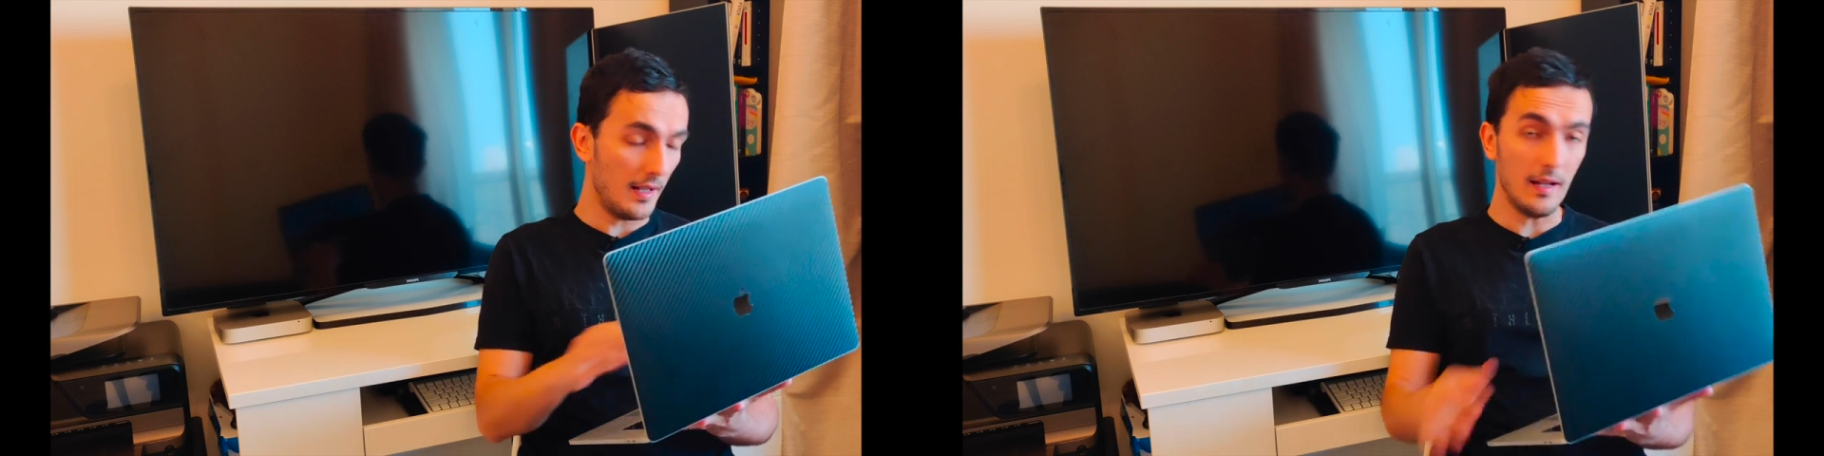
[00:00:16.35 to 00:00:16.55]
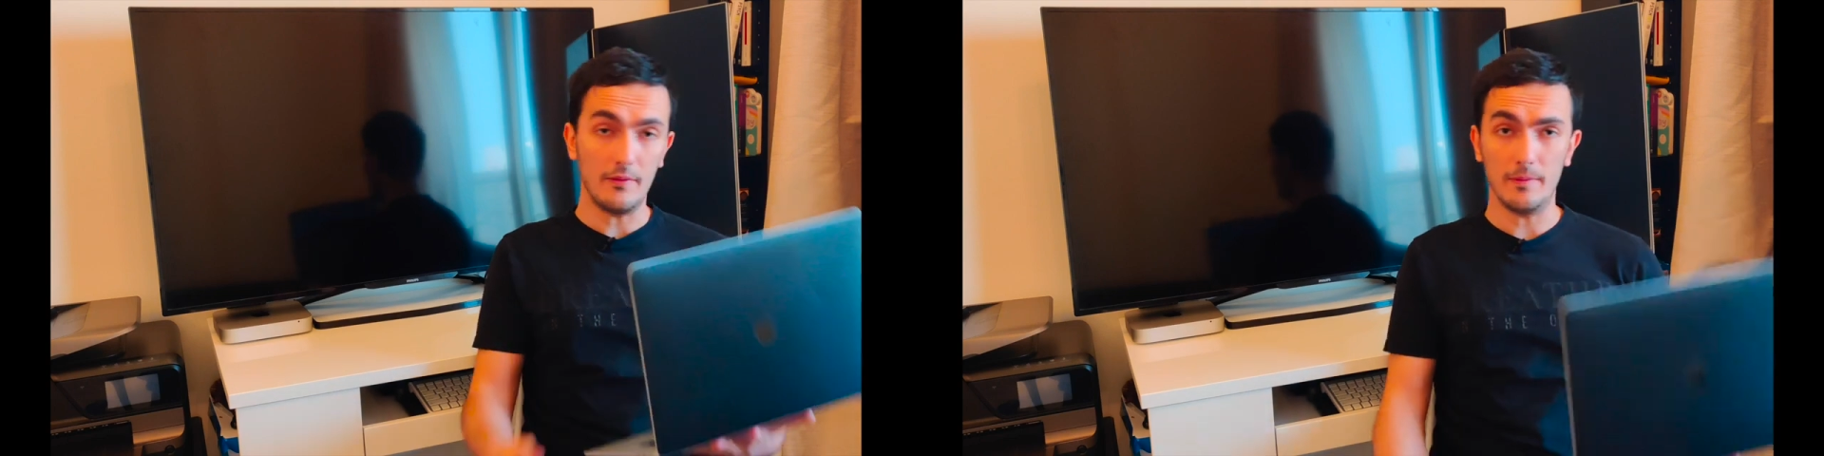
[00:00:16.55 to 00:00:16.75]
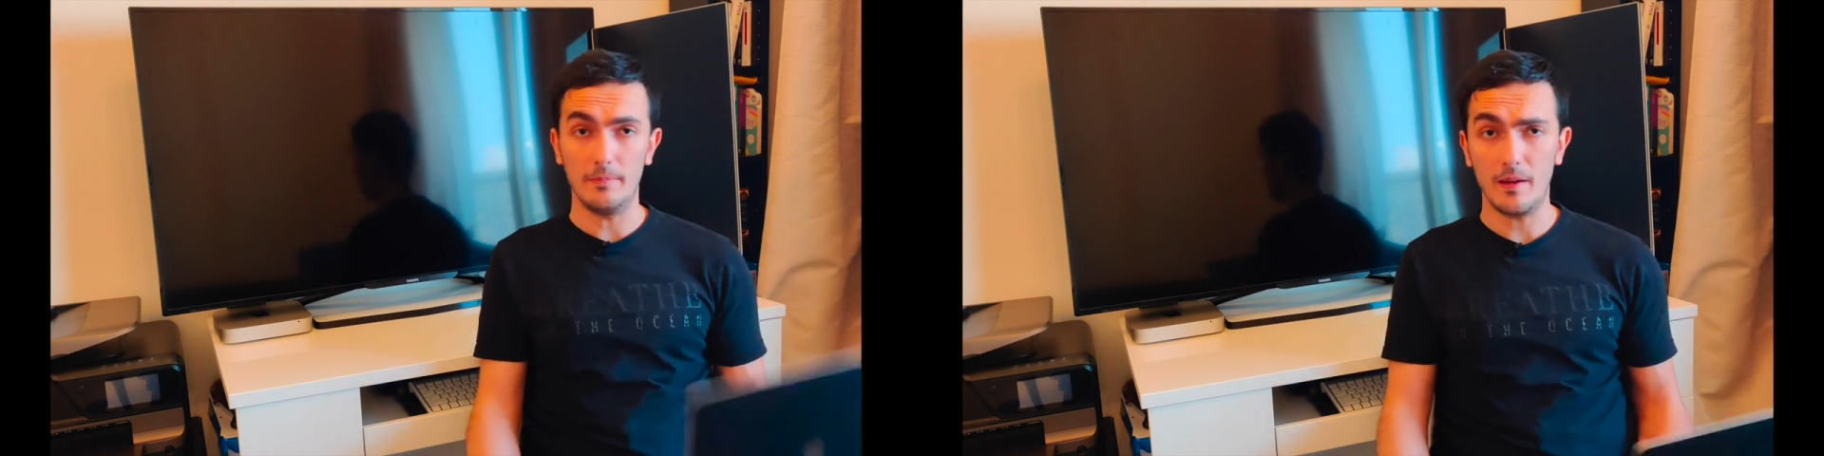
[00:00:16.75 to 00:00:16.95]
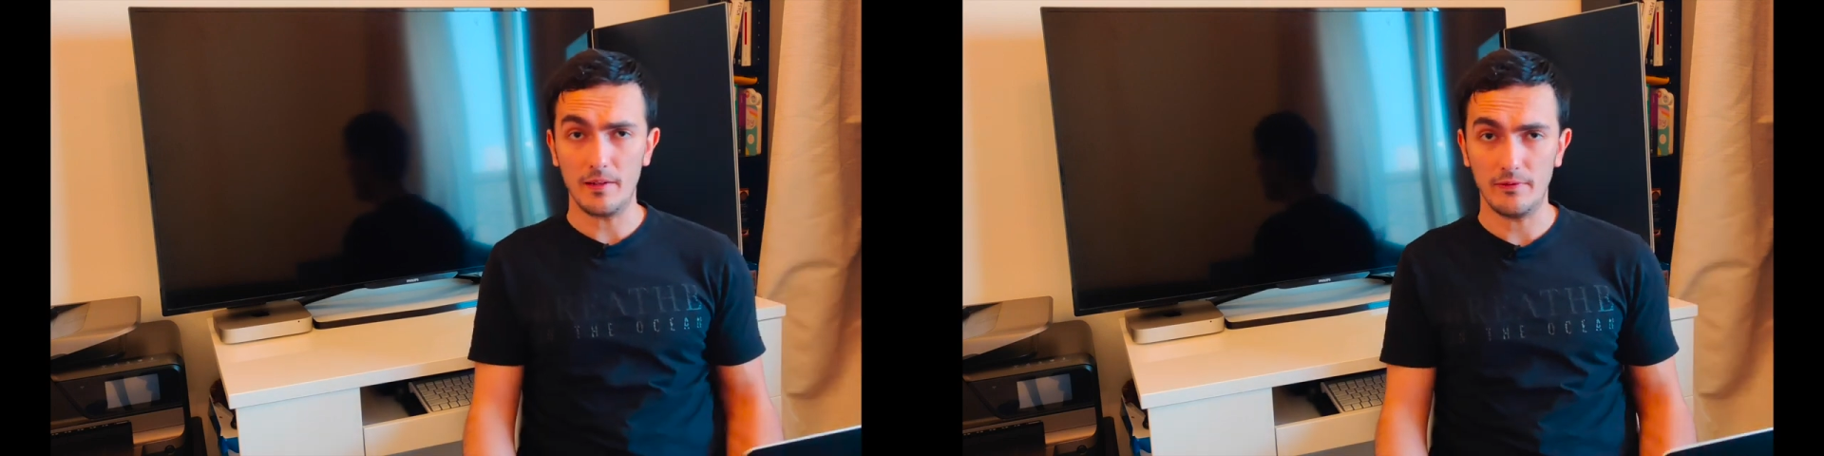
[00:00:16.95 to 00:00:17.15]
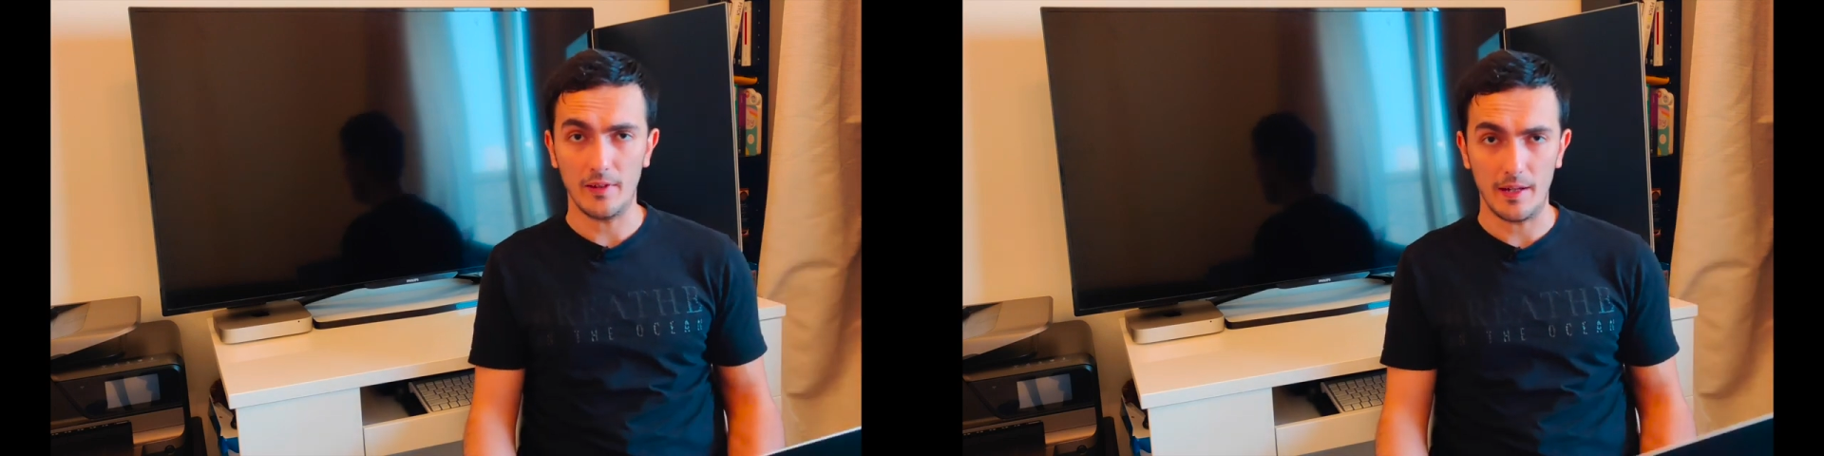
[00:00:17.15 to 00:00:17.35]
of the
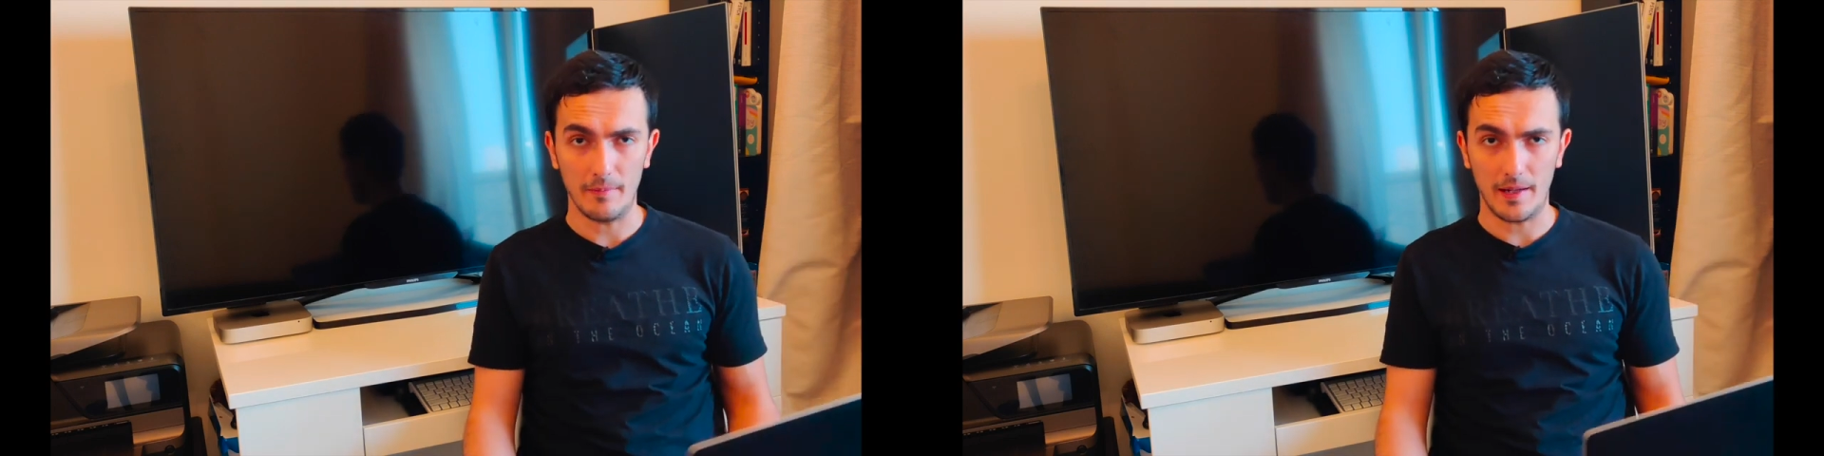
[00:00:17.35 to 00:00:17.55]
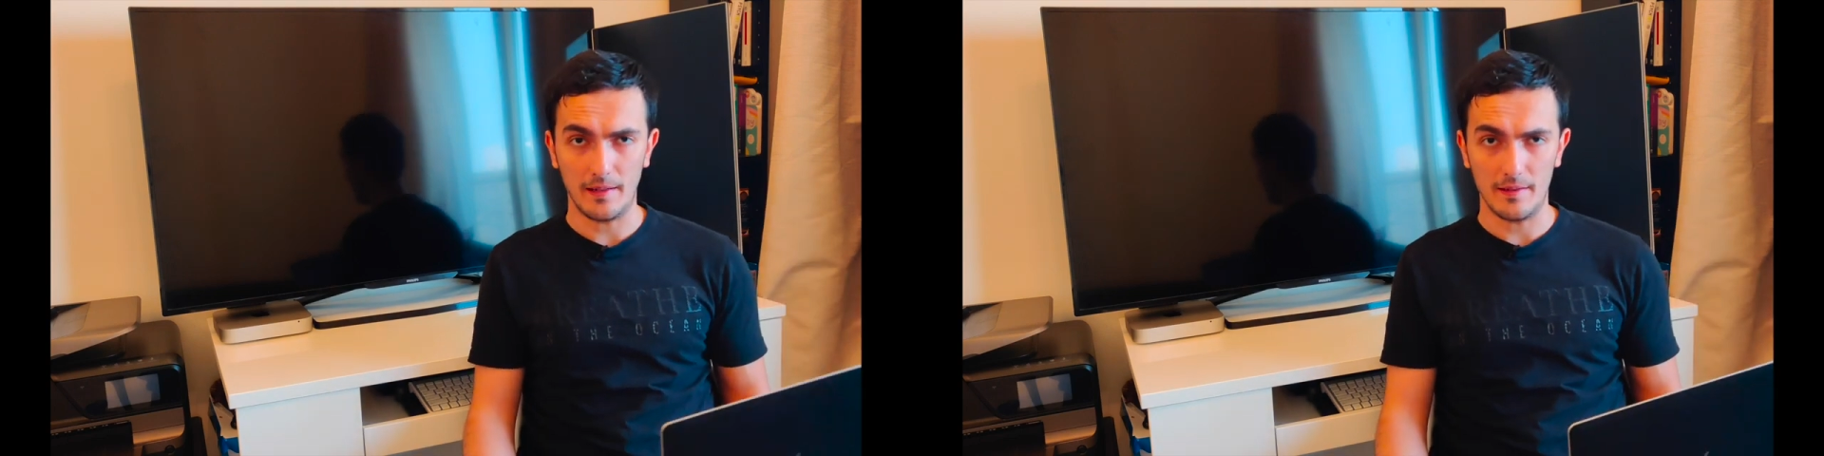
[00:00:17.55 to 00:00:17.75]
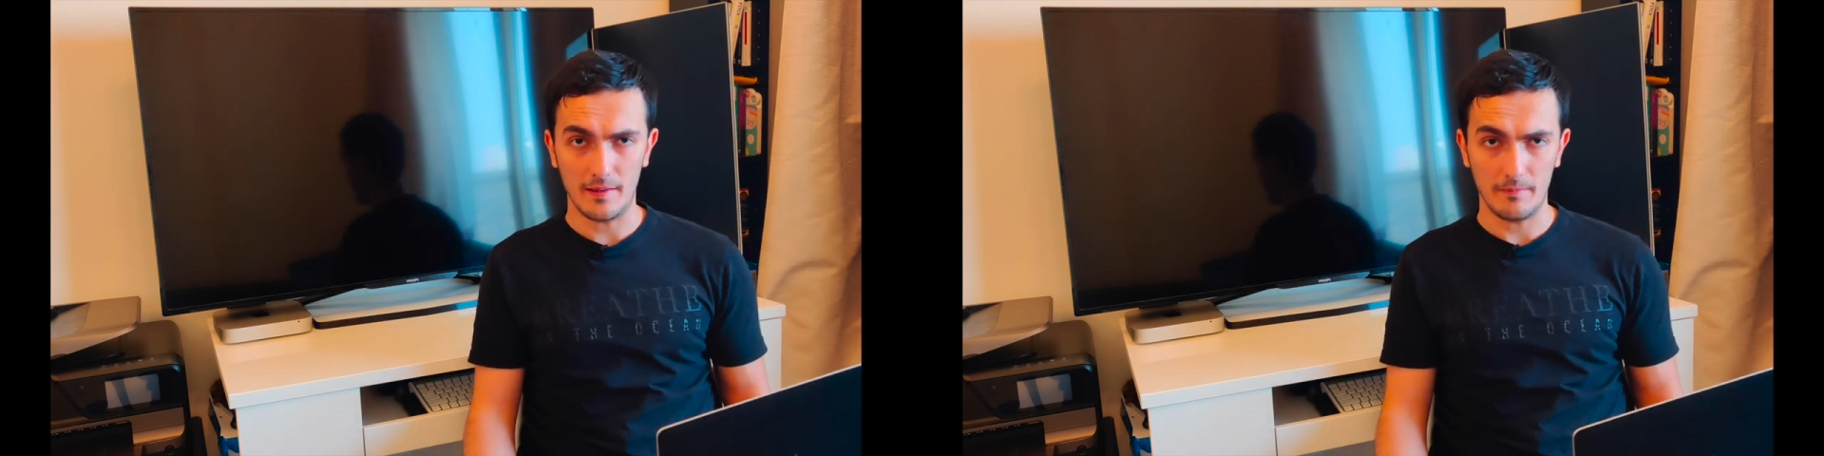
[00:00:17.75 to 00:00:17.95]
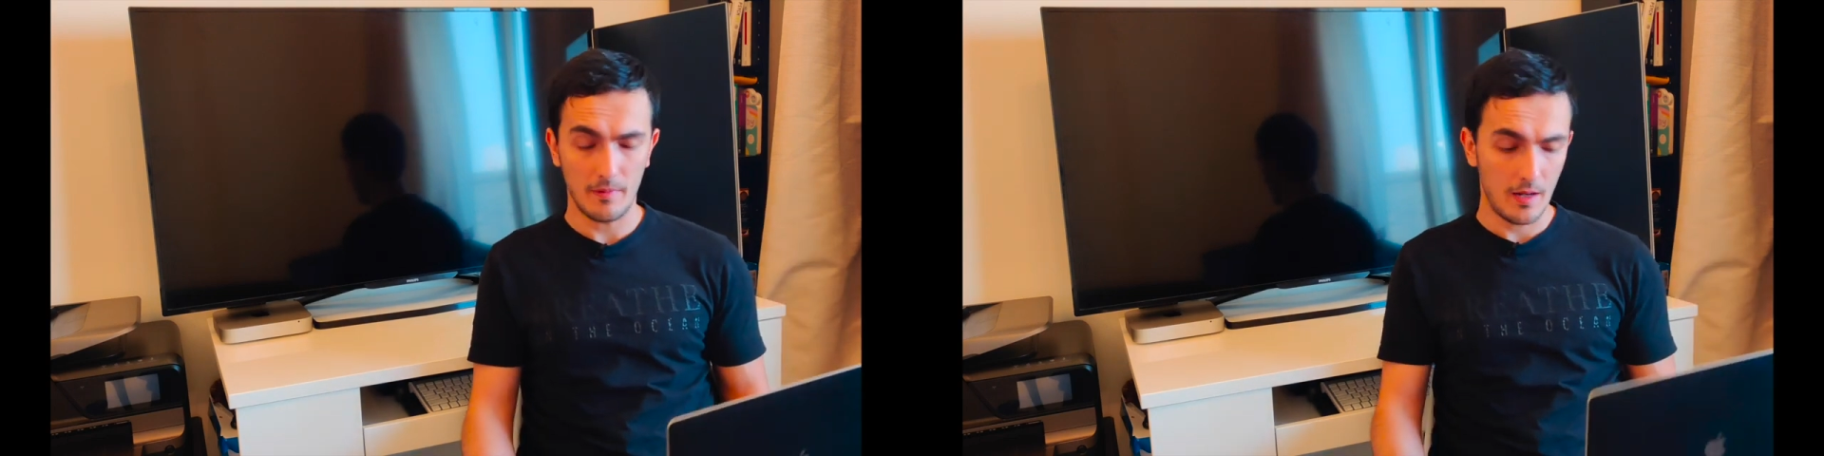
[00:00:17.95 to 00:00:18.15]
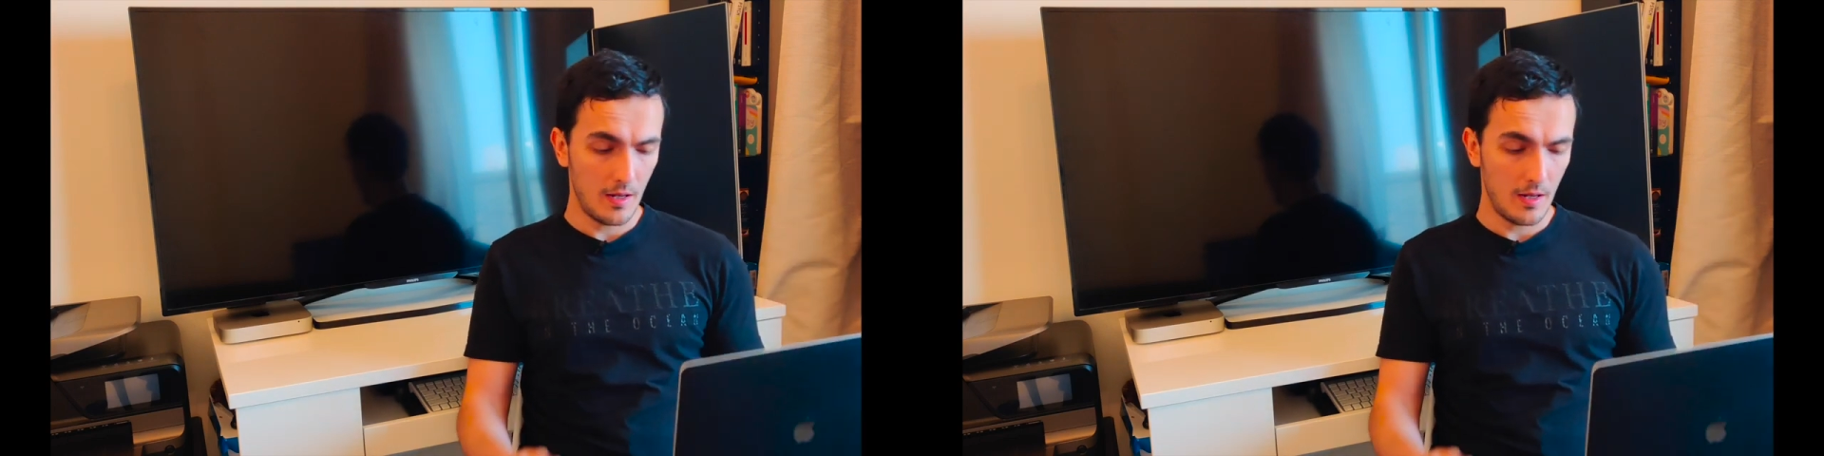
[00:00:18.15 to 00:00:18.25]
butterfly mechanism